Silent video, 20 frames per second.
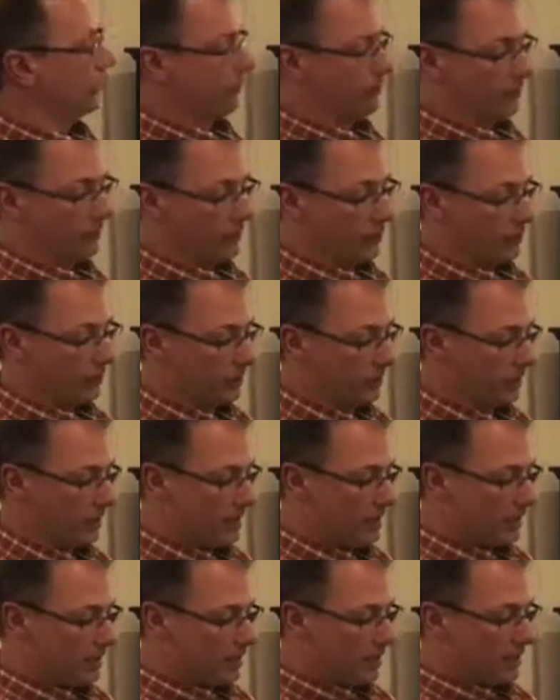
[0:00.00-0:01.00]
in the field,
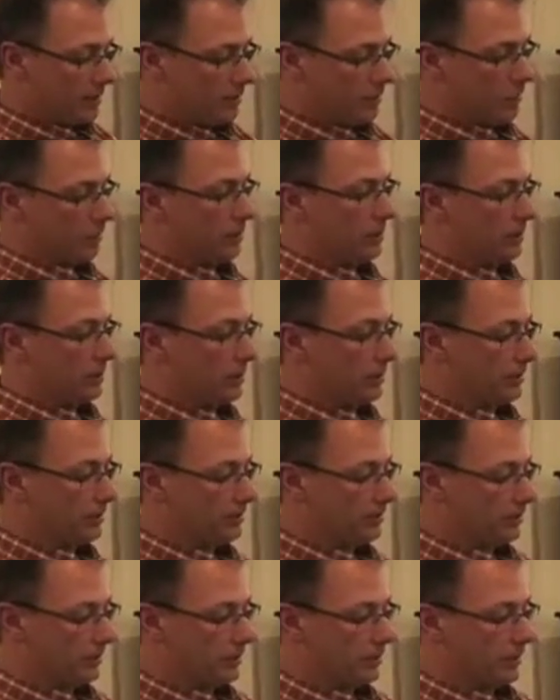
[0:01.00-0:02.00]
put the
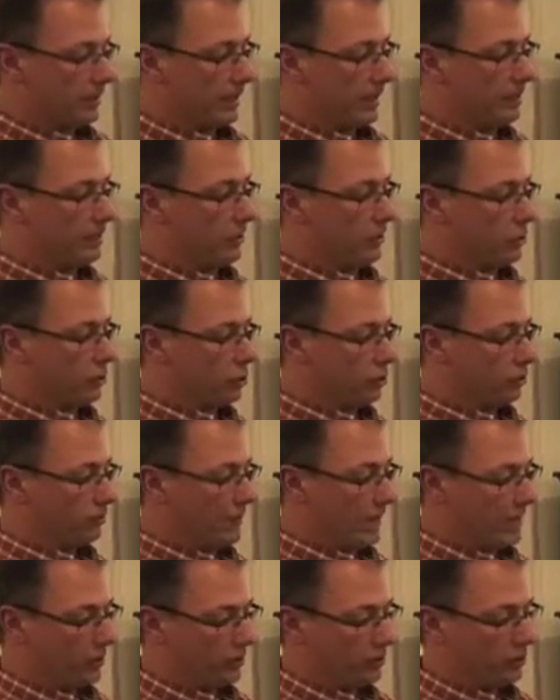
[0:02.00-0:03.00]
end of the tube
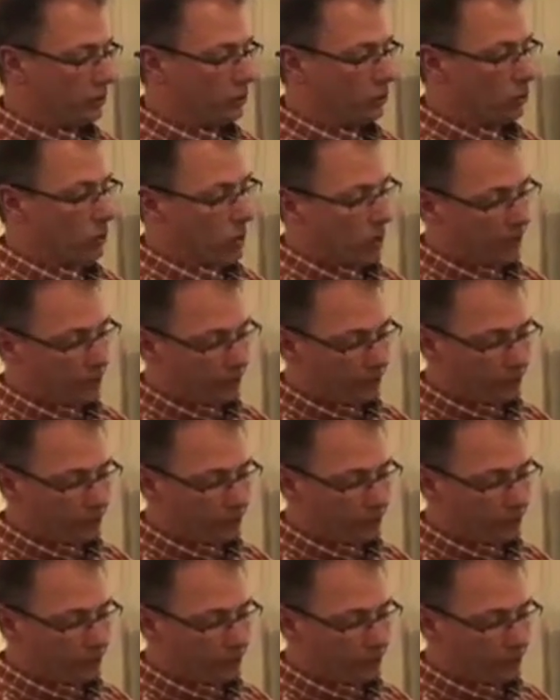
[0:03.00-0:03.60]
down into the water,